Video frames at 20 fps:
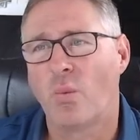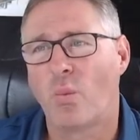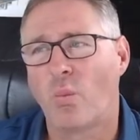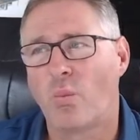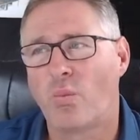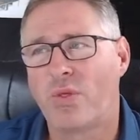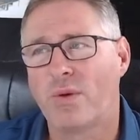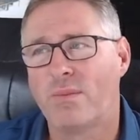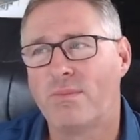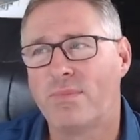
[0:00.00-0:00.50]

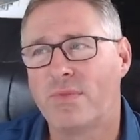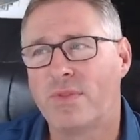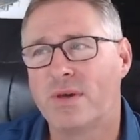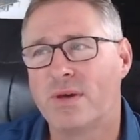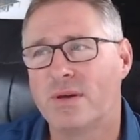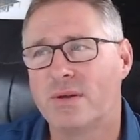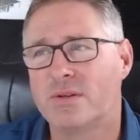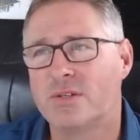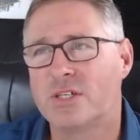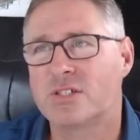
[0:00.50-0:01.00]

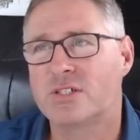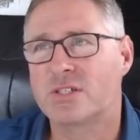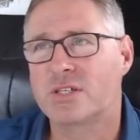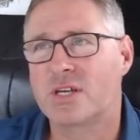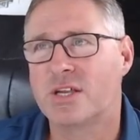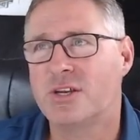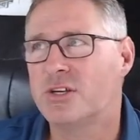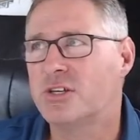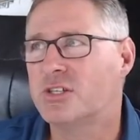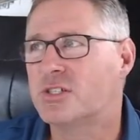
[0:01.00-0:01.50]

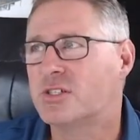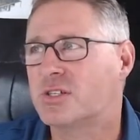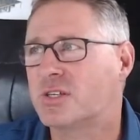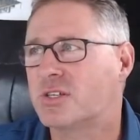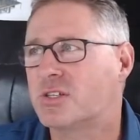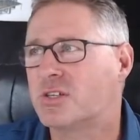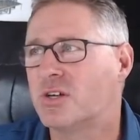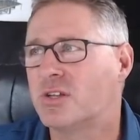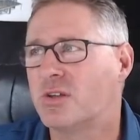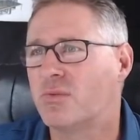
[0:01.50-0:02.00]
can you just
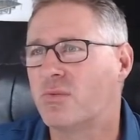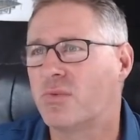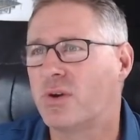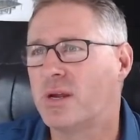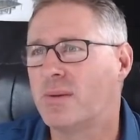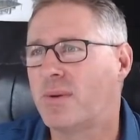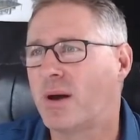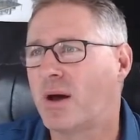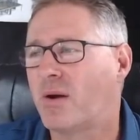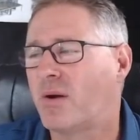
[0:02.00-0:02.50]
turn the
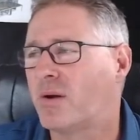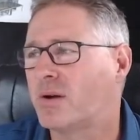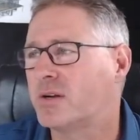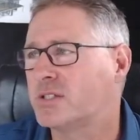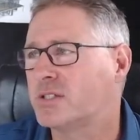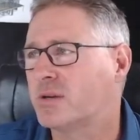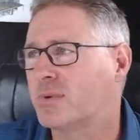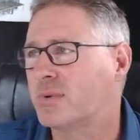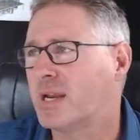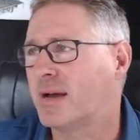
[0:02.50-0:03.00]
rebar on
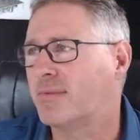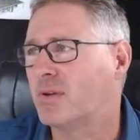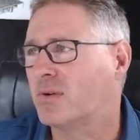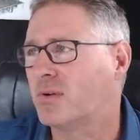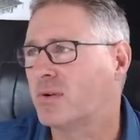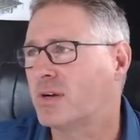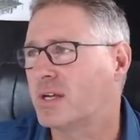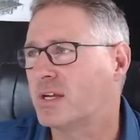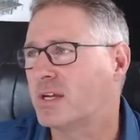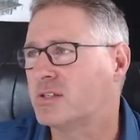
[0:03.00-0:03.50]
just so we can have a
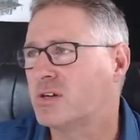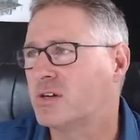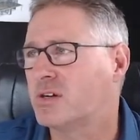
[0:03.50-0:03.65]
look at it?